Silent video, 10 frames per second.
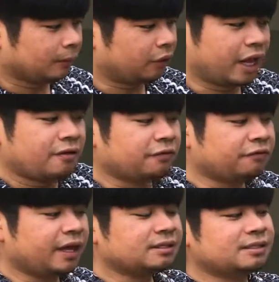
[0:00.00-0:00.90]
or f
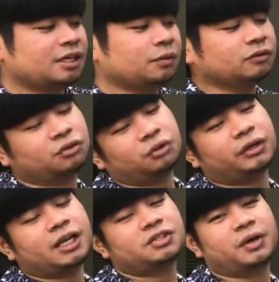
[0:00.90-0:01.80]
of x, is equal to 2 raised